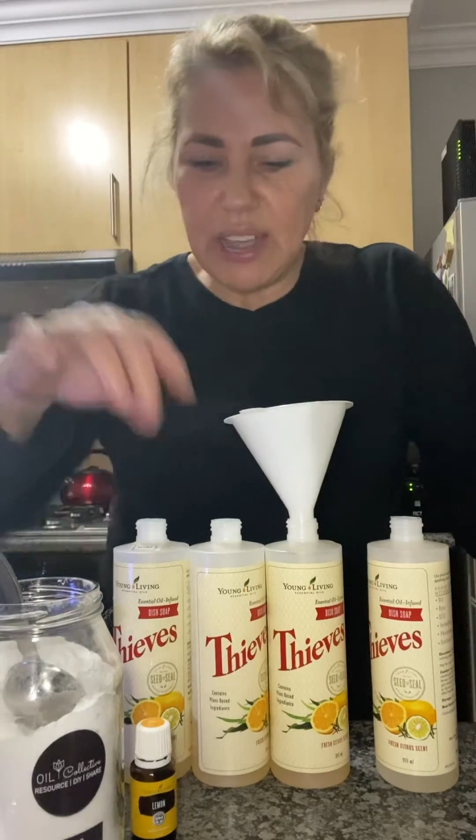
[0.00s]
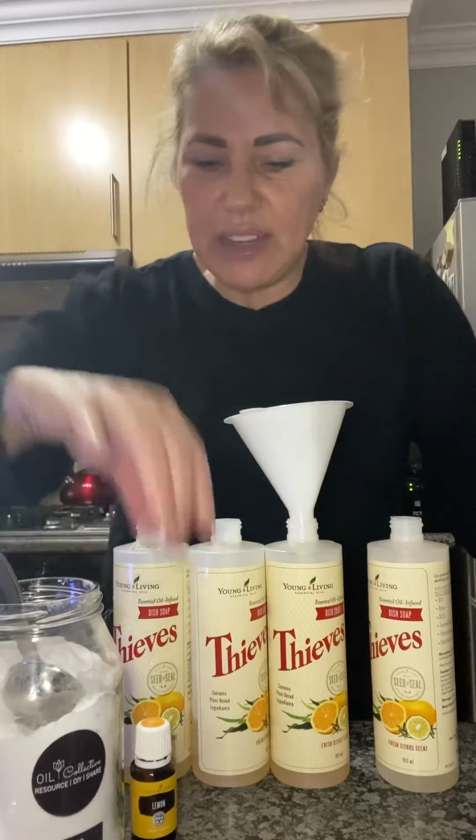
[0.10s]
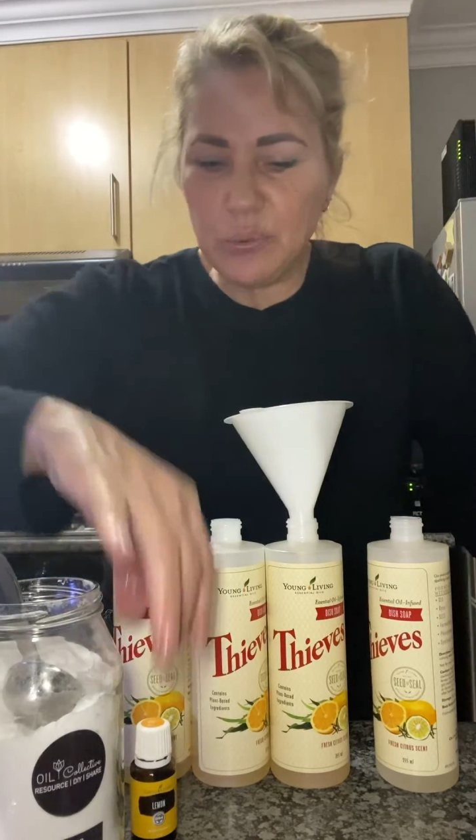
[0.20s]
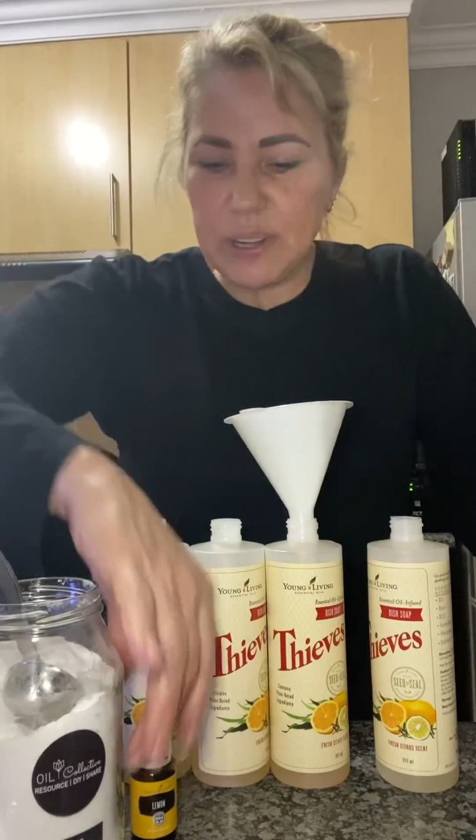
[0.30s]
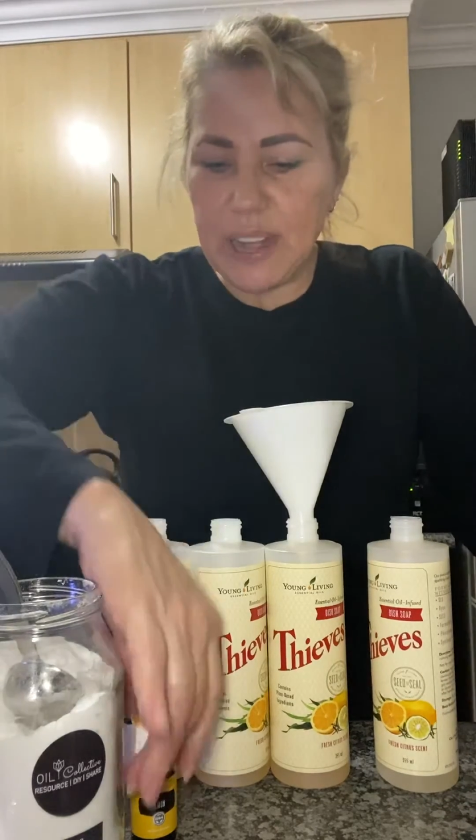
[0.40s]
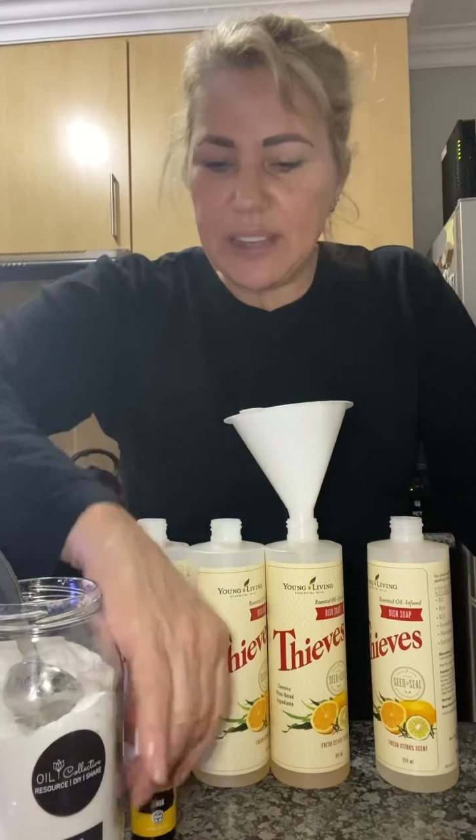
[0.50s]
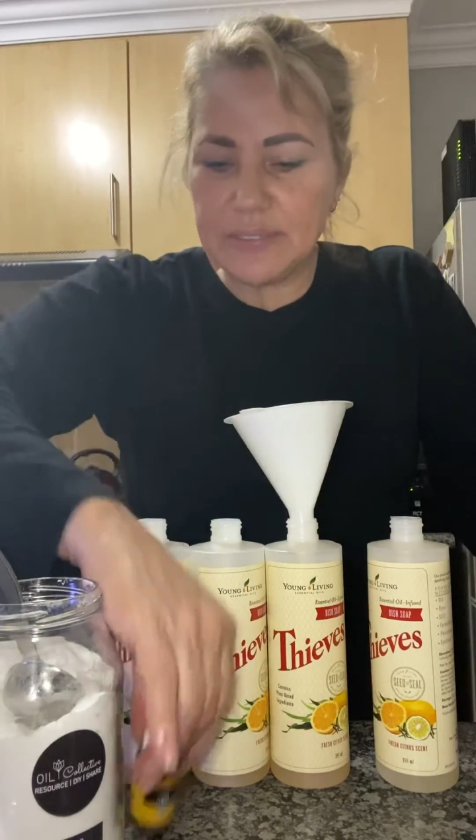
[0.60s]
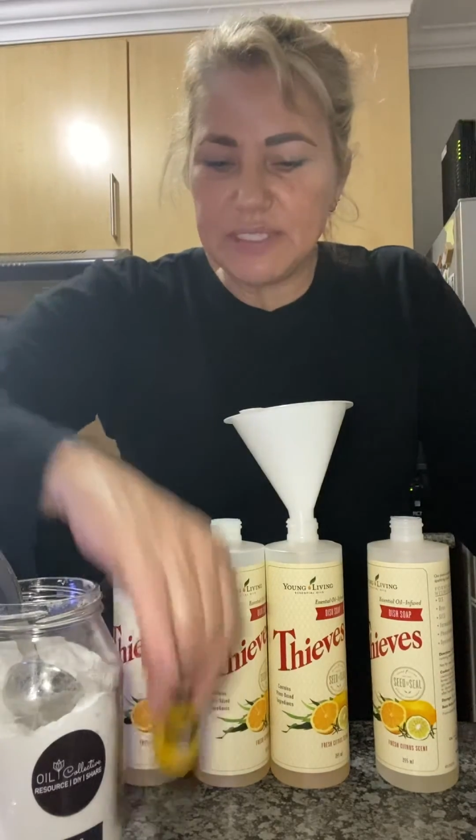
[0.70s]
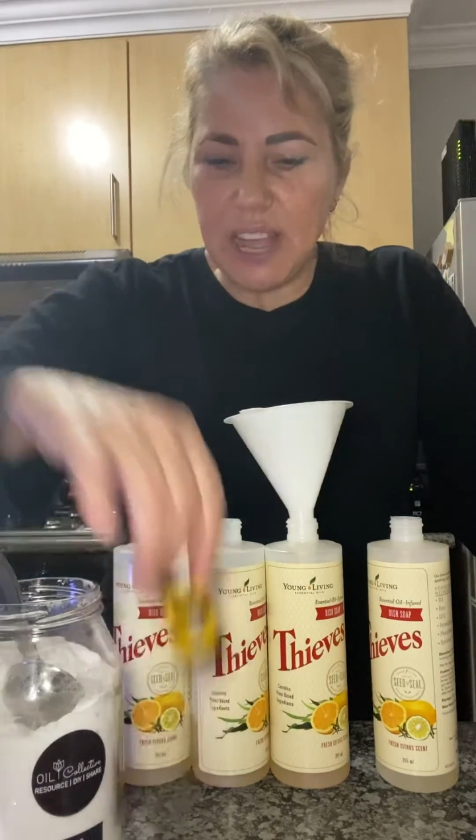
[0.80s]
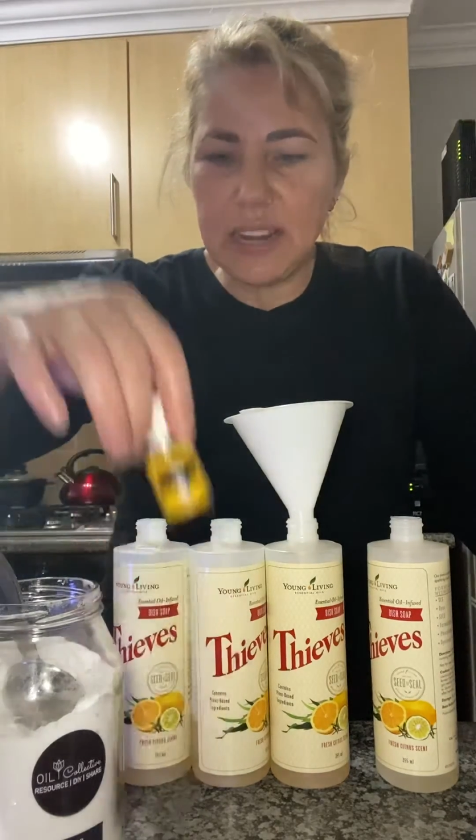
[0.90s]
and what
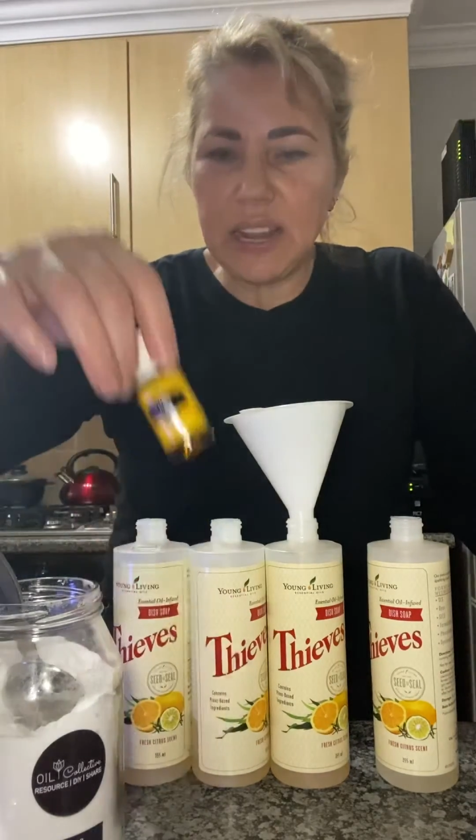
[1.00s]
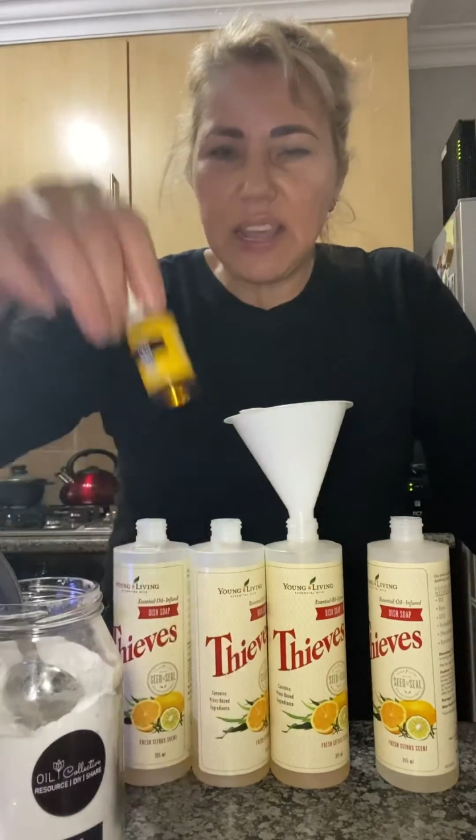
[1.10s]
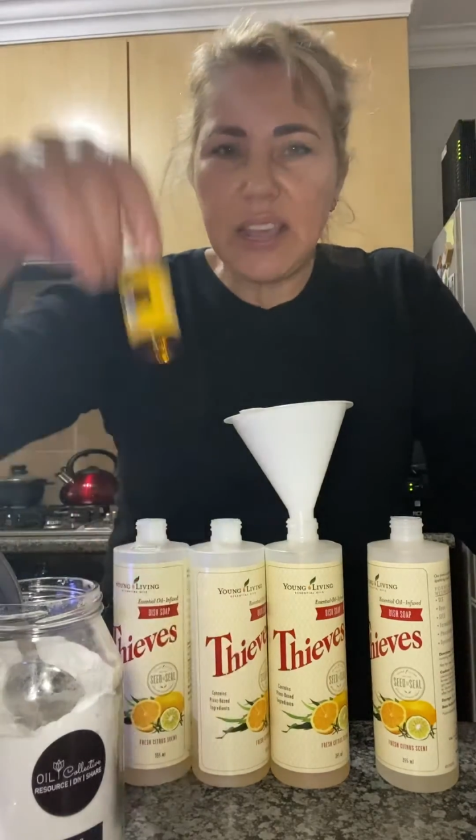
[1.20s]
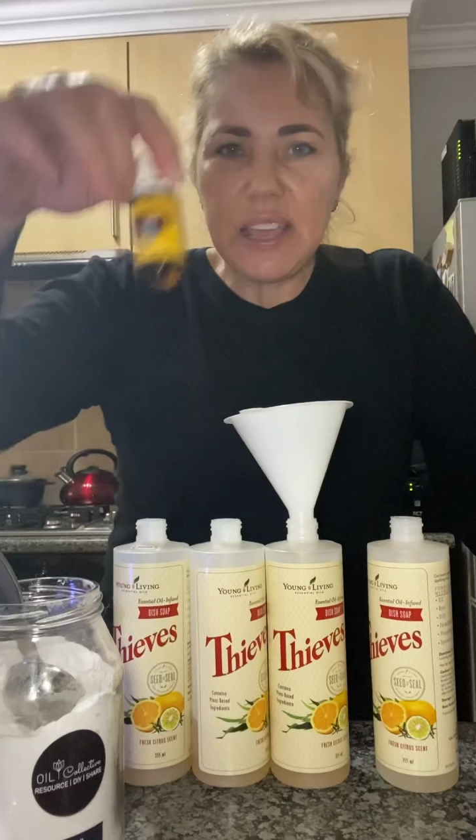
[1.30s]
I've done